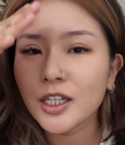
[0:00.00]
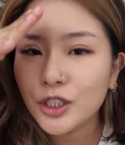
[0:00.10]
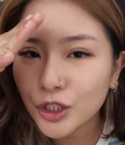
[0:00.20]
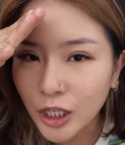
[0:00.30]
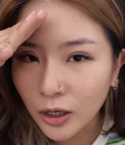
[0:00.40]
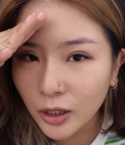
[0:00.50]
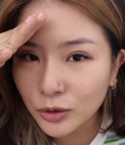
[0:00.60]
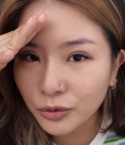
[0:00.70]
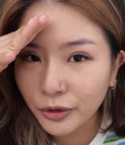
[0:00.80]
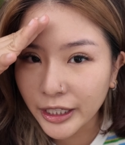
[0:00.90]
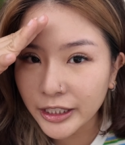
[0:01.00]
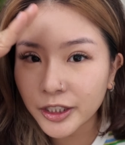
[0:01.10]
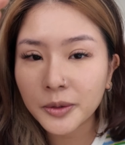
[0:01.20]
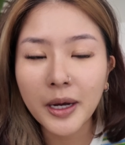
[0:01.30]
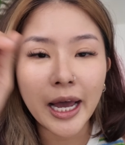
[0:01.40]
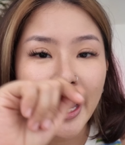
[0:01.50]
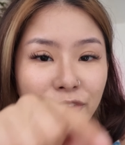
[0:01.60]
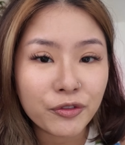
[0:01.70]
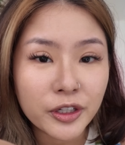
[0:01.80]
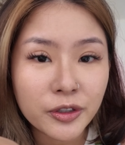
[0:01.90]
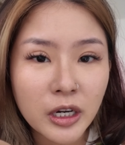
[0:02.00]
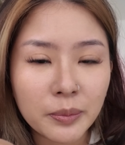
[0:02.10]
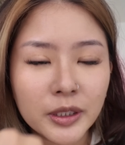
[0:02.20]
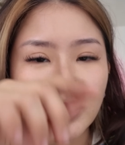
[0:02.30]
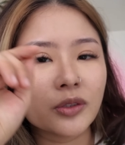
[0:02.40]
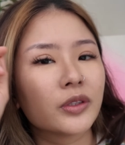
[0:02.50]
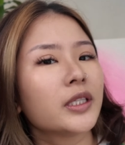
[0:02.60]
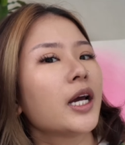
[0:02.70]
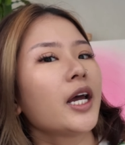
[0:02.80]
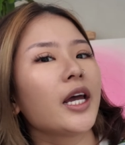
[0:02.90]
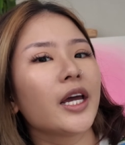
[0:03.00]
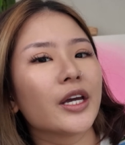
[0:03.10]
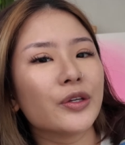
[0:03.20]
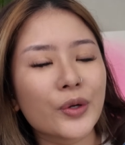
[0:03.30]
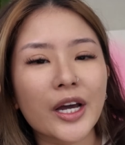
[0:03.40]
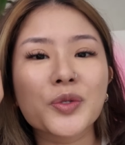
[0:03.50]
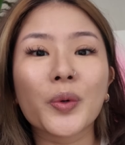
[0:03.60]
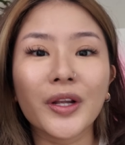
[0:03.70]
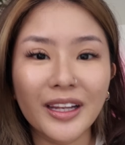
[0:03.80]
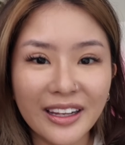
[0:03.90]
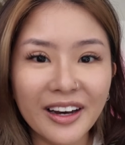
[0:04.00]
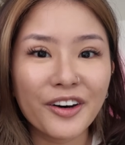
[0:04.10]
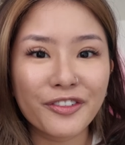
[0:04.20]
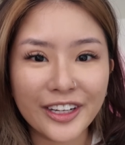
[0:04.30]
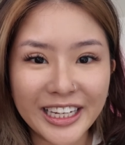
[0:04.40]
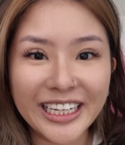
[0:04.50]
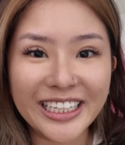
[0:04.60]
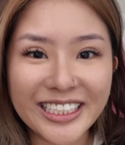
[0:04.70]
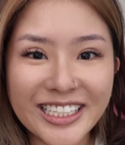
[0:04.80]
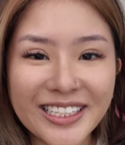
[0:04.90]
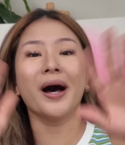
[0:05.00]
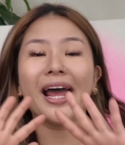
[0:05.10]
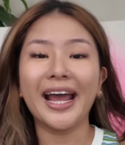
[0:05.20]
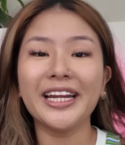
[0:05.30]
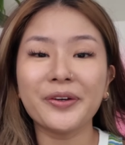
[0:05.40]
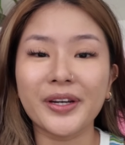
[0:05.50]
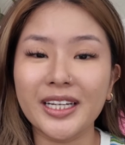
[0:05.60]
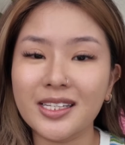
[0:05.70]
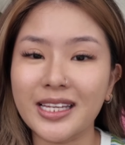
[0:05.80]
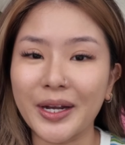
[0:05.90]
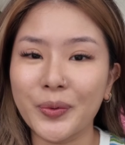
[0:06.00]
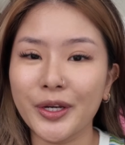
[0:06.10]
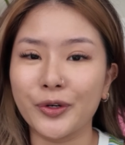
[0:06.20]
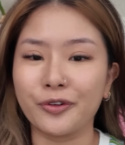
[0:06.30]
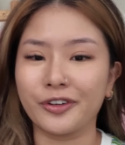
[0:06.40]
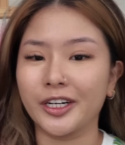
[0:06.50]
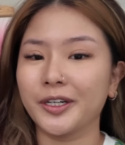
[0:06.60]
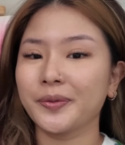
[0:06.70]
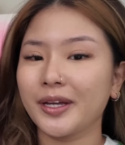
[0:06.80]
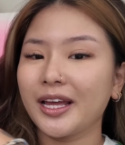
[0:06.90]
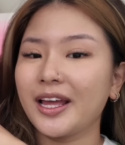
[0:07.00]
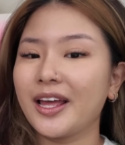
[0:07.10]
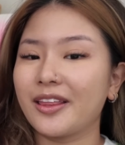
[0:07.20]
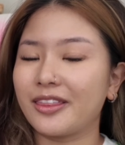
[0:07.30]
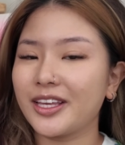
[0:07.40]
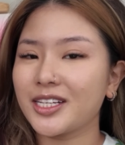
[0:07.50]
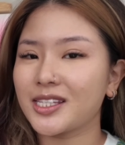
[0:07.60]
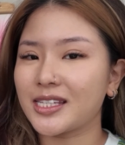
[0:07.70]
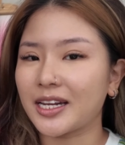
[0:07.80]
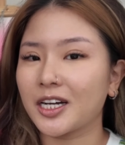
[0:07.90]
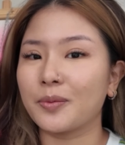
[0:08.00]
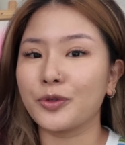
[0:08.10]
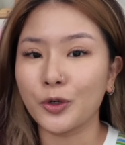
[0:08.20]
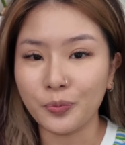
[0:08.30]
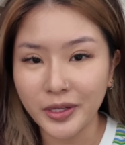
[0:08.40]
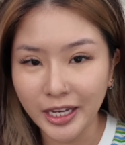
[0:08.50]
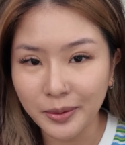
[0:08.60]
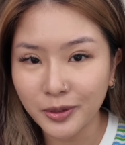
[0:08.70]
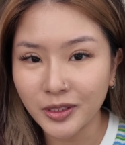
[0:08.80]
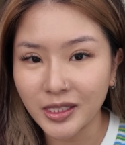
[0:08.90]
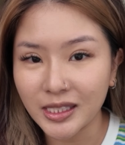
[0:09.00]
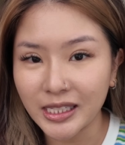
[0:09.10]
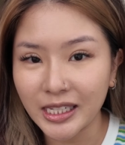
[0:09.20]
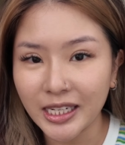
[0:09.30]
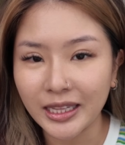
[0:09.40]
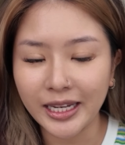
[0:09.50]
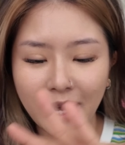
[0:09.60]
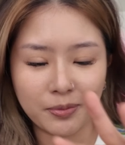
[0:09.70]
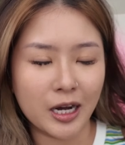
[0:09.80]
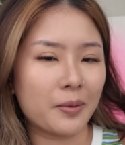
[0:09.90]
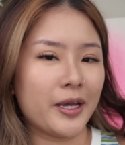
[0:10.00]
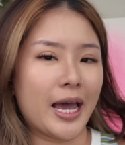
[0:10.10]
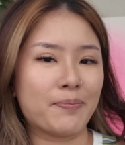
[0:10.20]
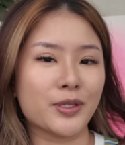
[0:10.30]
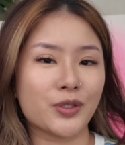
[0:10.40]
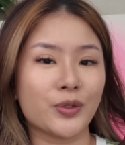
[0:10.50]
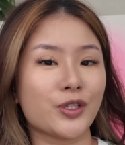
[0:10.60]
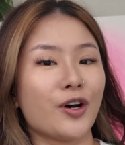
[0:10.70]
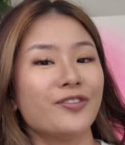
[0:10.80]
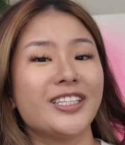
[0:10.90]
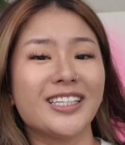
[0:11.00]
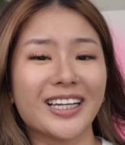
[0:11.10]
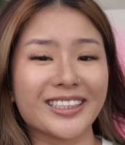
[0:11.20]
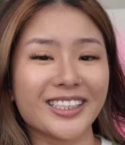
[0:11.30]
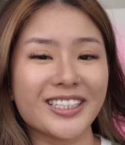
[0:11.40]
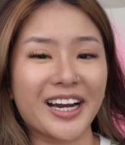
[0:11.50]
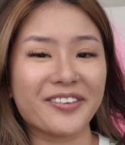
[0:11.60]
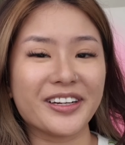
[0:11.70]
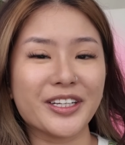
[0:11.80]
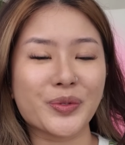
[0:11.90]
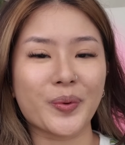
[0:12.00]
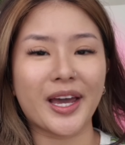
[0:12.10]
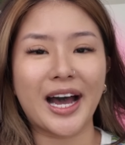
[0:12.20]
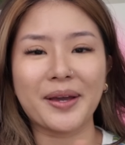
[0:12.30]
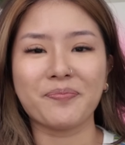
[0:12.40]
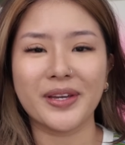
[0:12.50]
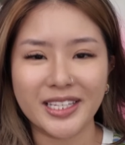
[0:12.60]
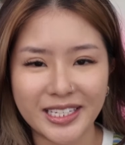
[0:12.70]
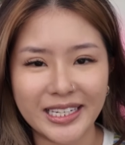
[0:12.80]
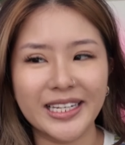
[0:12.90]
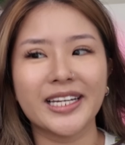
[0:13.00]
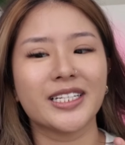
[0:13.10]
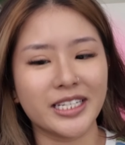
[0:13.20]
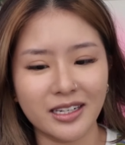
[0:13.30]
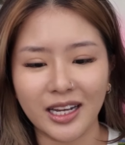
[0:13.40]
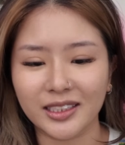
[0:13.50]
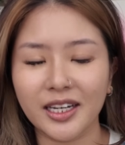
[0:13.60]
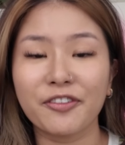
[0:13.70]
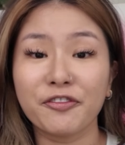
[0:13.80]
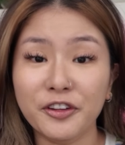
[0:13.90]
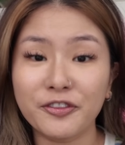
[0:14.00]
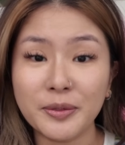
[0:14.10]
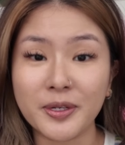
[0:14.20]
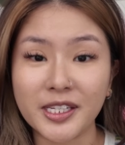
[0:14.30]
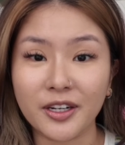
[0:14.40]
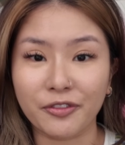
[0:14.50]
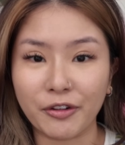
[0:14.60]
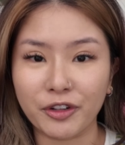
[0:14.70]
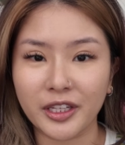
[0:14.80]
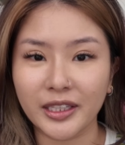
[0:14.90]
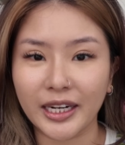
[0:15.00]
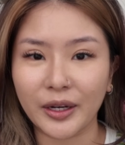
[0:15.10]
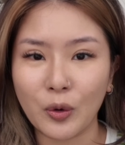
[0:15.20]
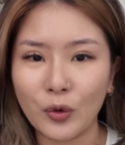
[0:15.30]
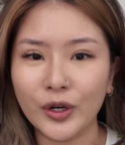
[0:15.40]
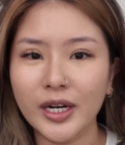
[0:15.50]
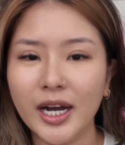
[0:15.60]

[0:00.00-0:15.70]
Shout out to Radium. I have a video coming soon. You guys will love it. But anyway, segue over. This setup you'll be able to see in the upcoming episodes of Declutter Diaries, where I basically declutter 50% of everything that I own